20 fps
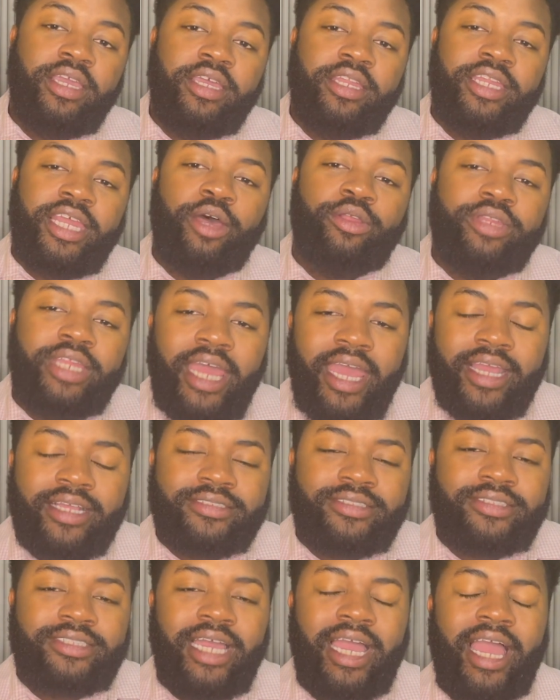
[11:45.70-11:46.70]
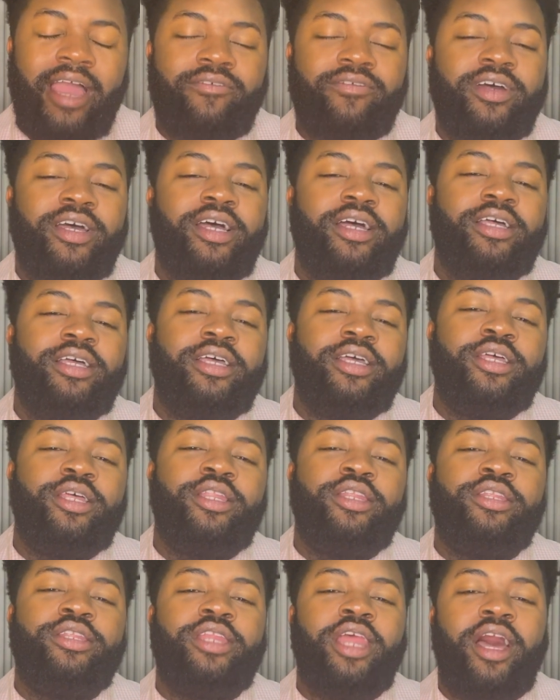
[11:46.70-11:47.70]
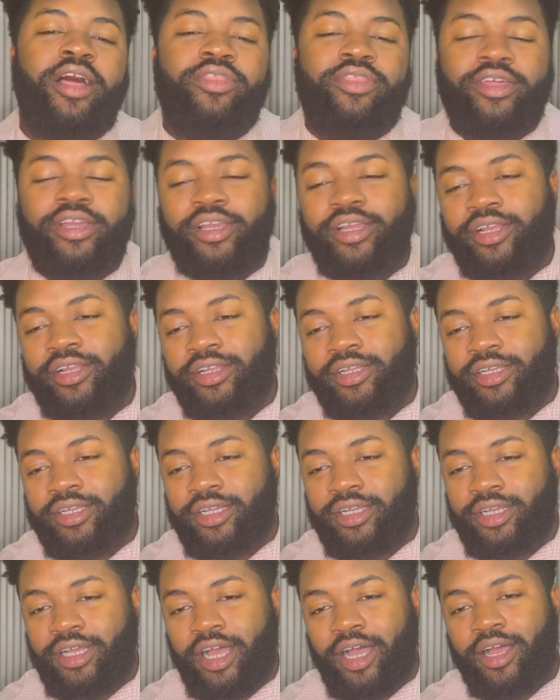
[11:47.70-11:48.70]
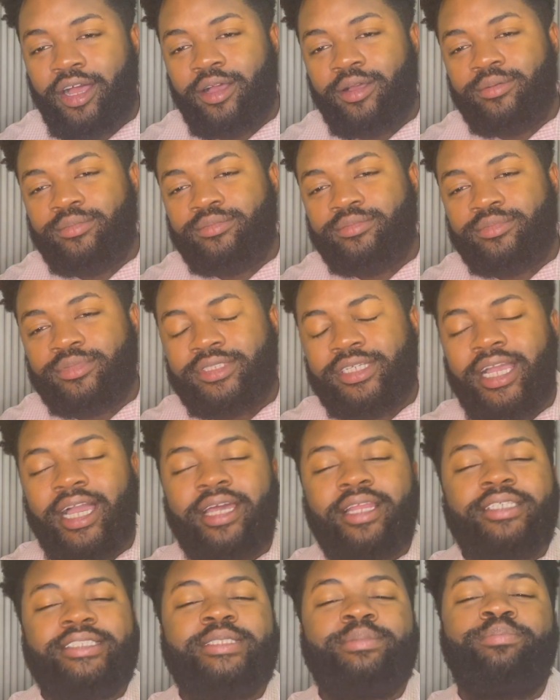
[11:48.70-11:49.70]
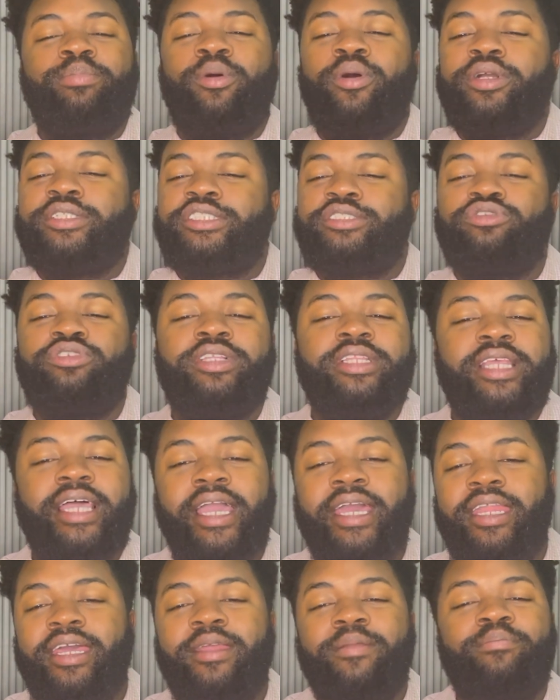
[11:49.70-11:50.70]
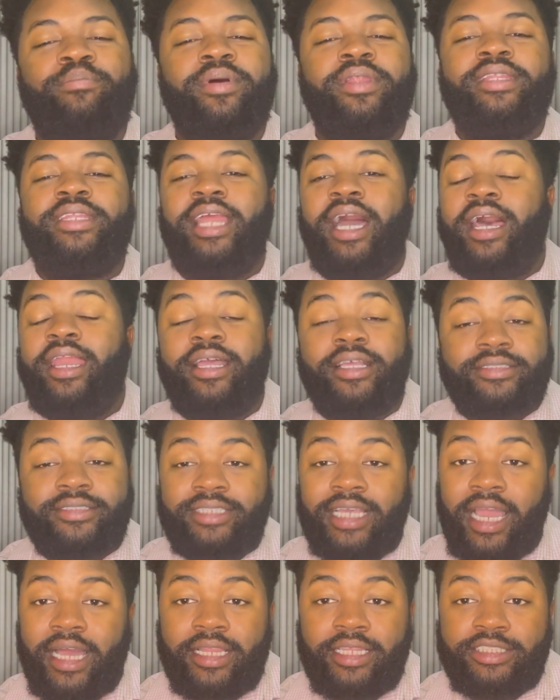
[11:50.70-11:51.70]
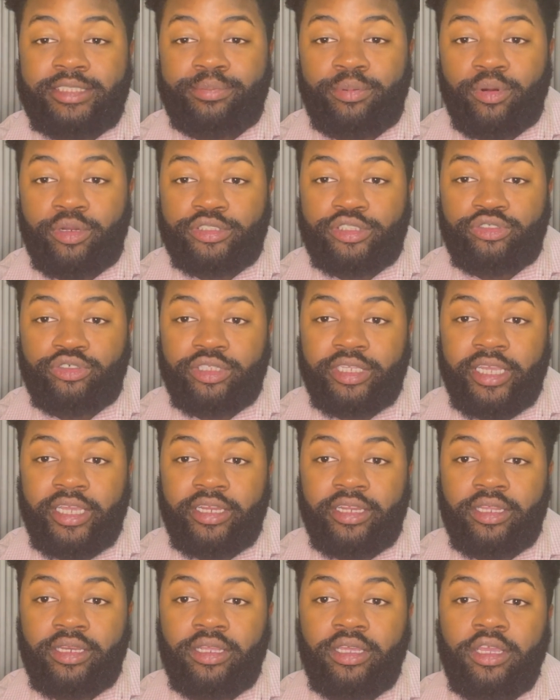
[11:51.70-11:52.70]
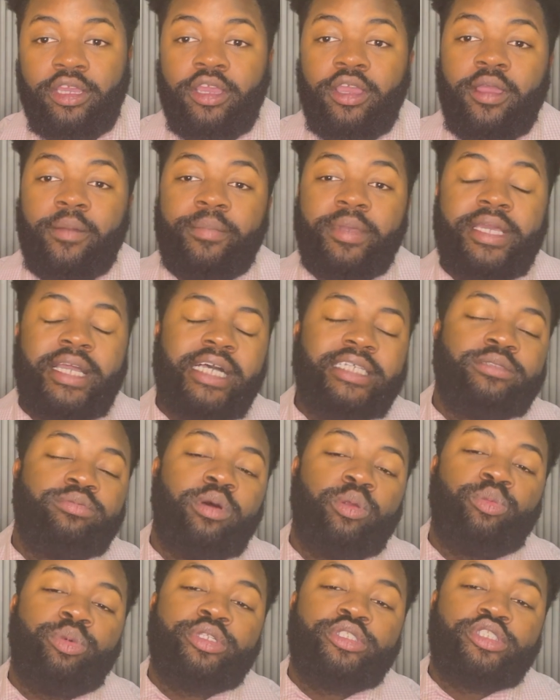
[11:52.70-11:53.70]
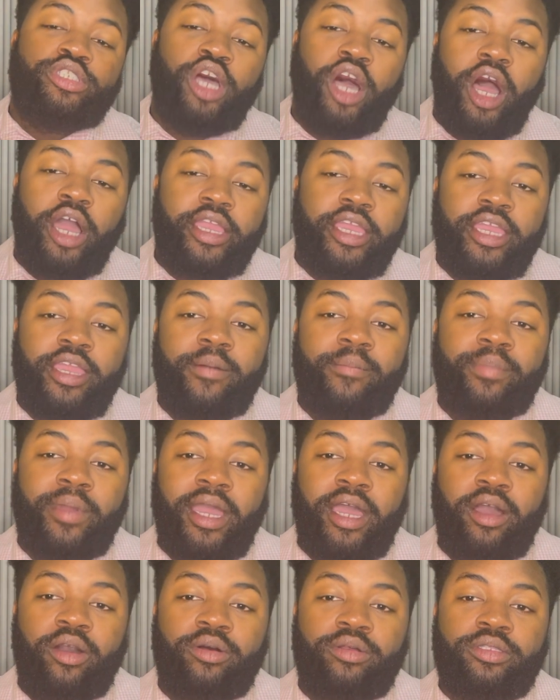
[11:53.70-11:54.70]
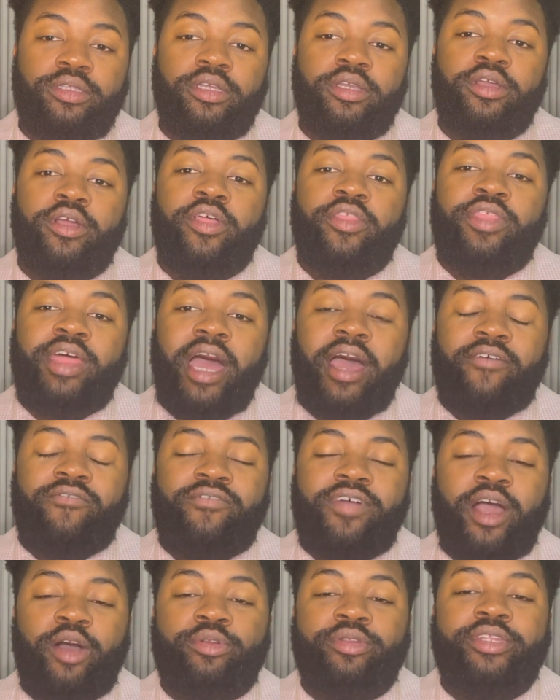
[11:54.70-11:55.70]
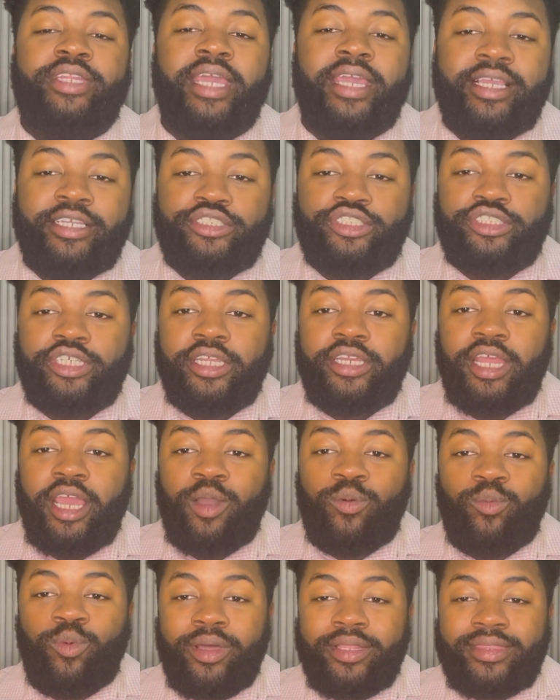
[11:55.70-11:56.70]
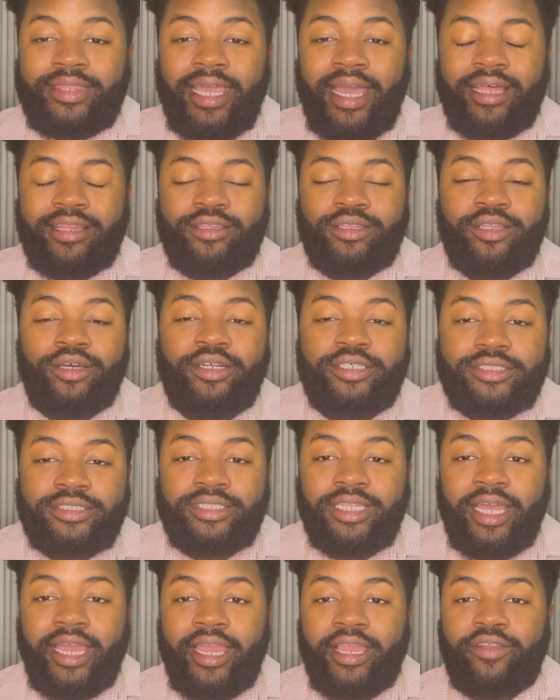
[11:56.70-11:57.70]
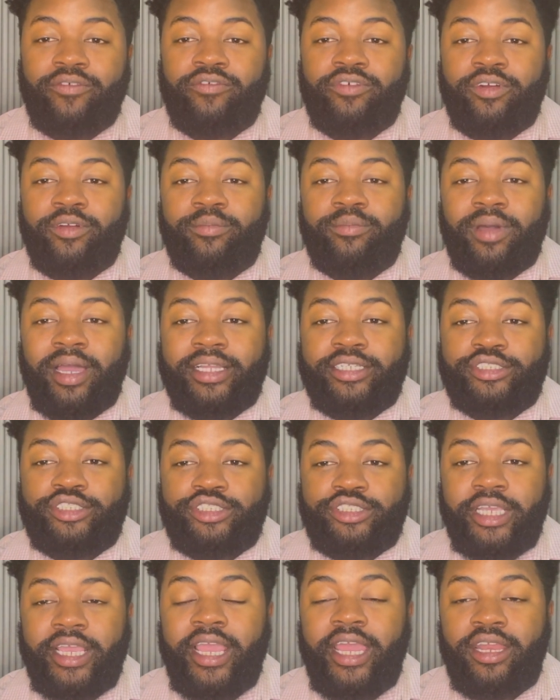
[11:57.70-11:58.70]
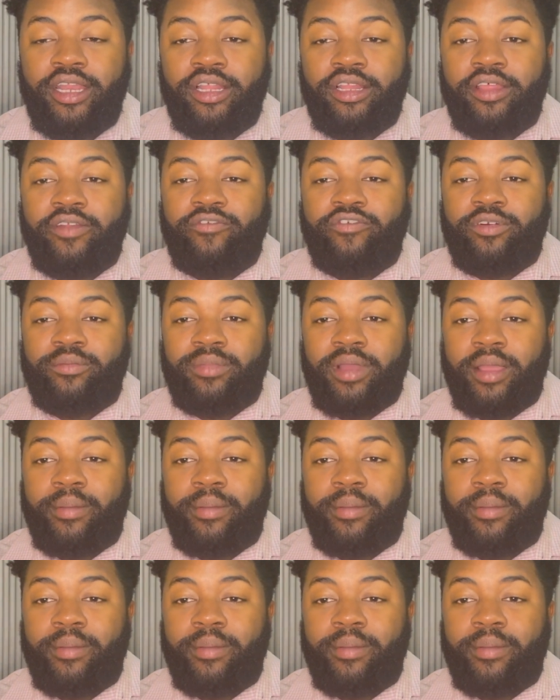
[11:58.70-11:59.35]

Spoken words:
Now, next, I have another kind of sports related, but not exactly sports related. Because when we're talking about that foundation and what that looks like for my channel and for my